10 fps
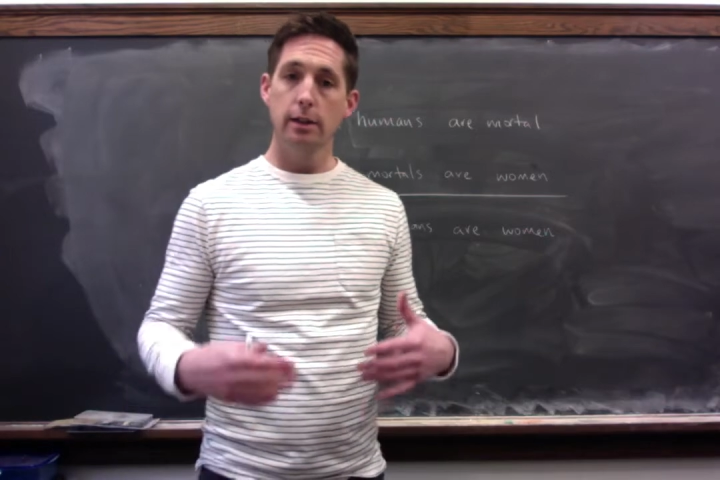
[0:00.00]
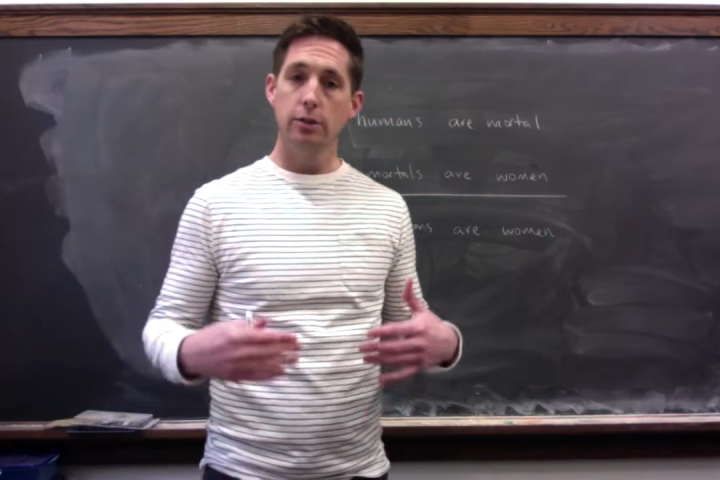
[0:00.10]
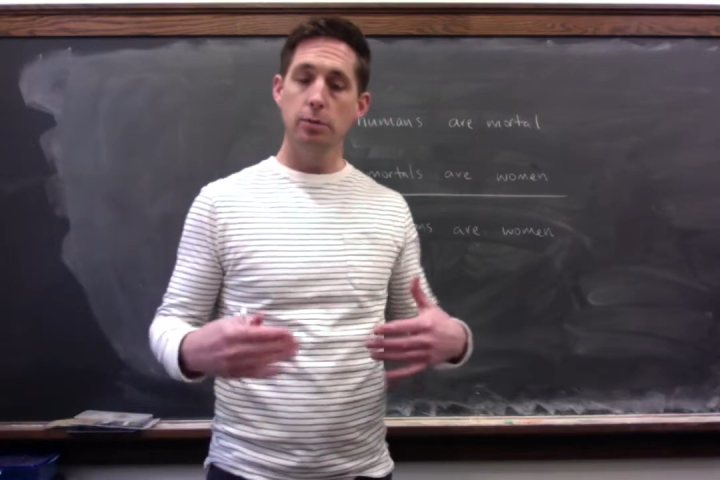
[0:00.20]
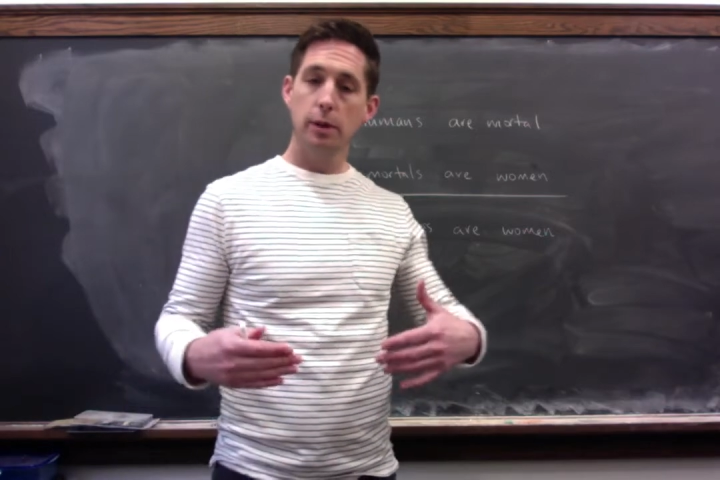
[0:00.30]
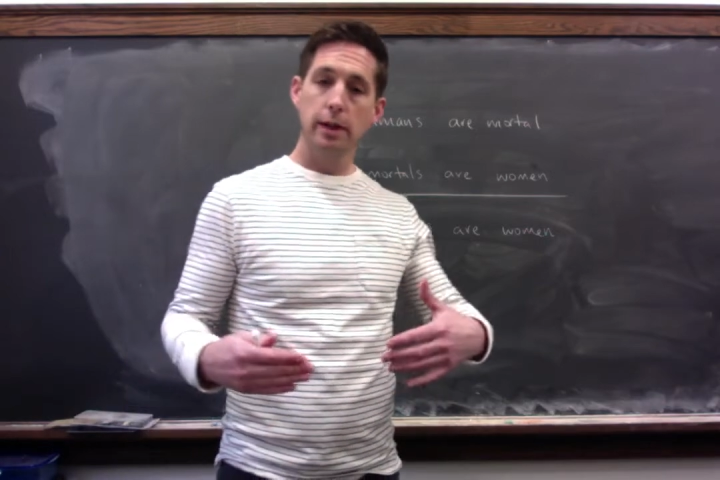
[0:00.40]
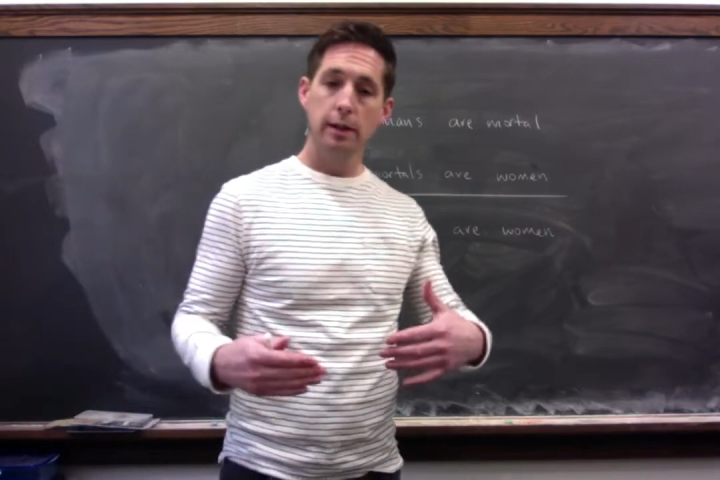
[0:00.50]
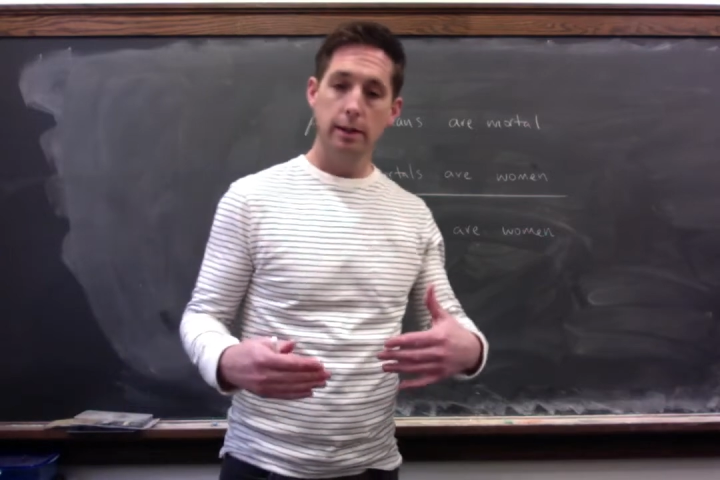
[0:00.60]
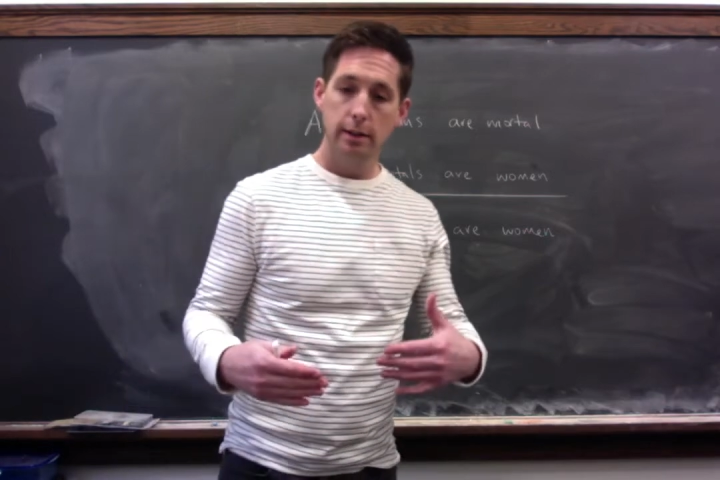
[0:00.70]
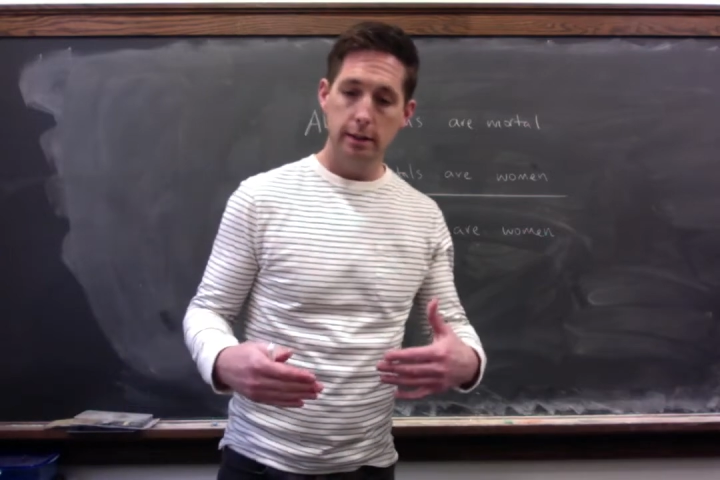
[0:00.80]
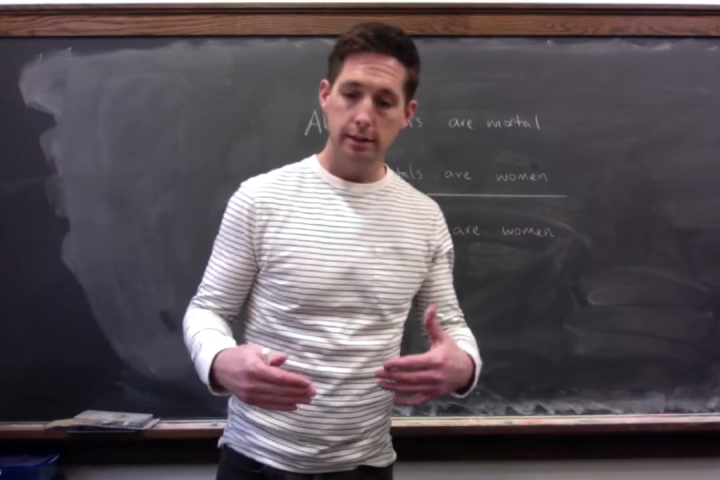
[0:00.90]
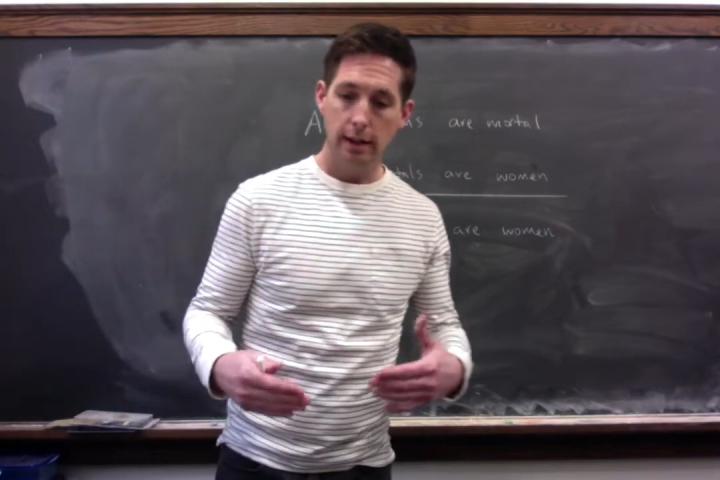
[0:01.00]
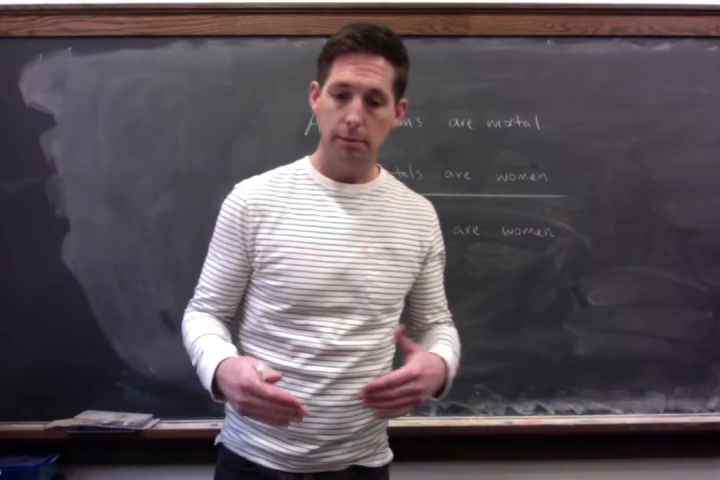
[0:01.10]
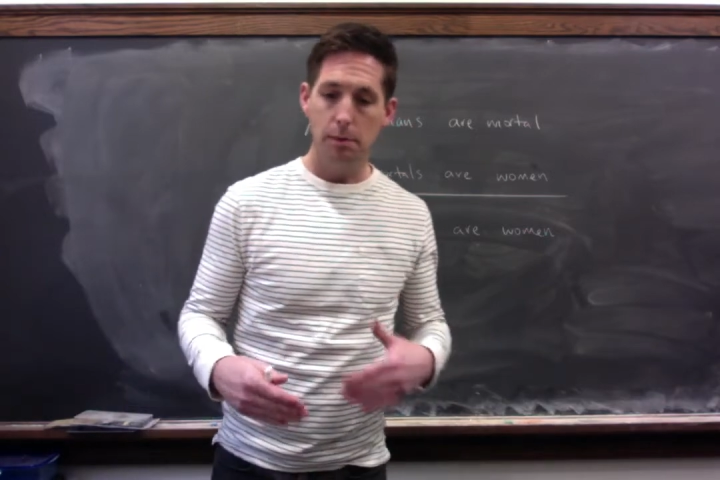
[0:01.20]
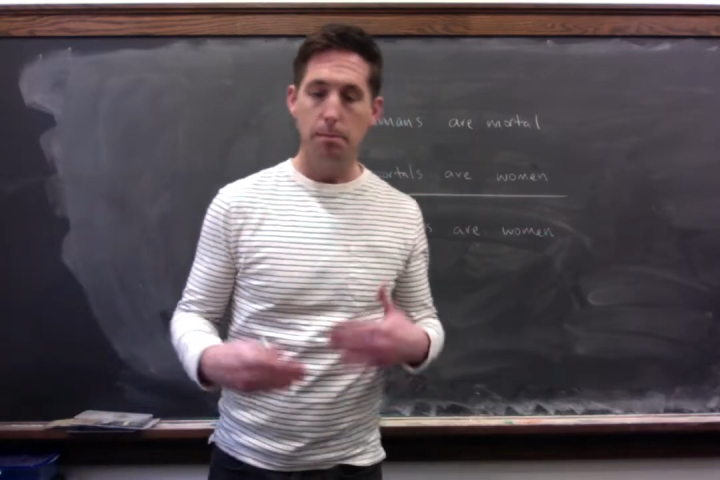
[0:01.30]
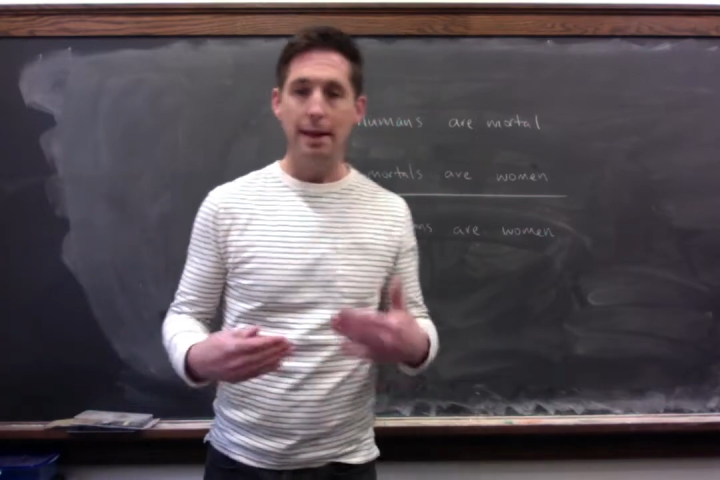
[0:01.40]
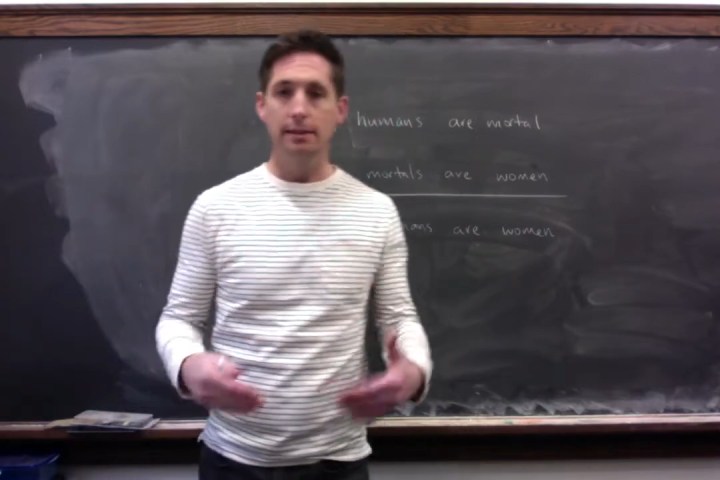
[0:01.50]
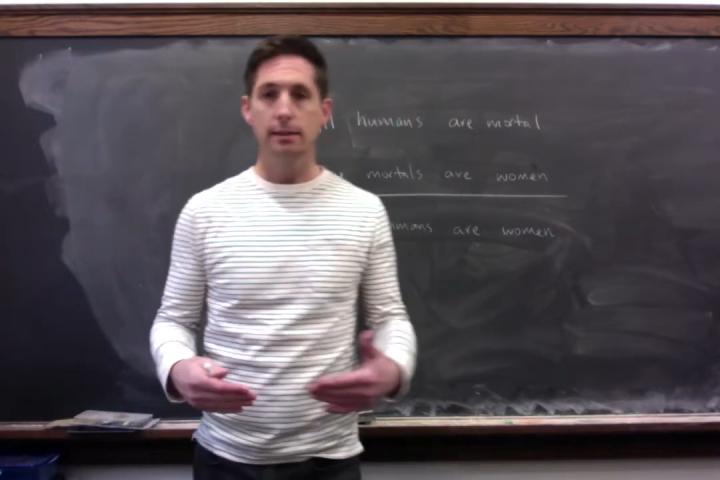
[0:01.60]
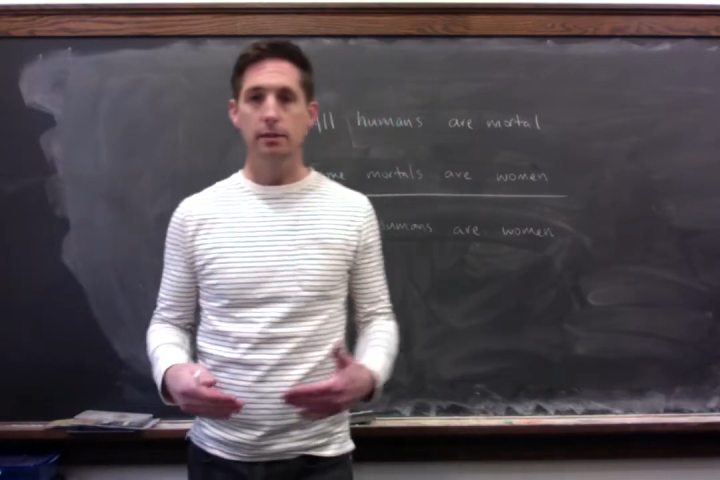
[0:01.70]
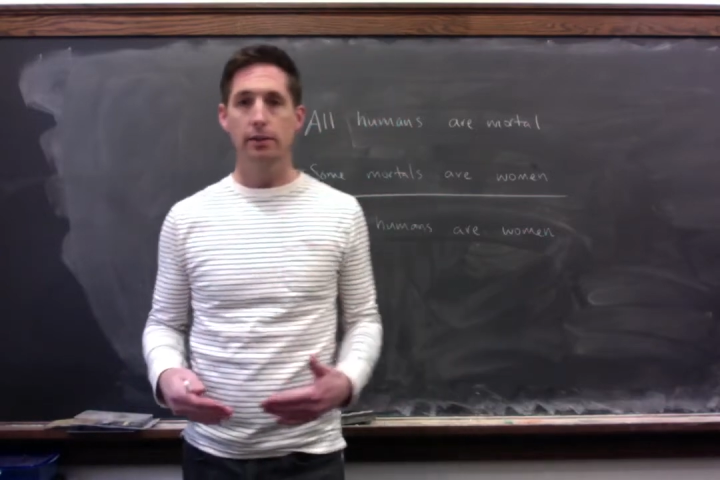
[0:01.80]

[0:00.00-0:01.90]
just want to set up the basics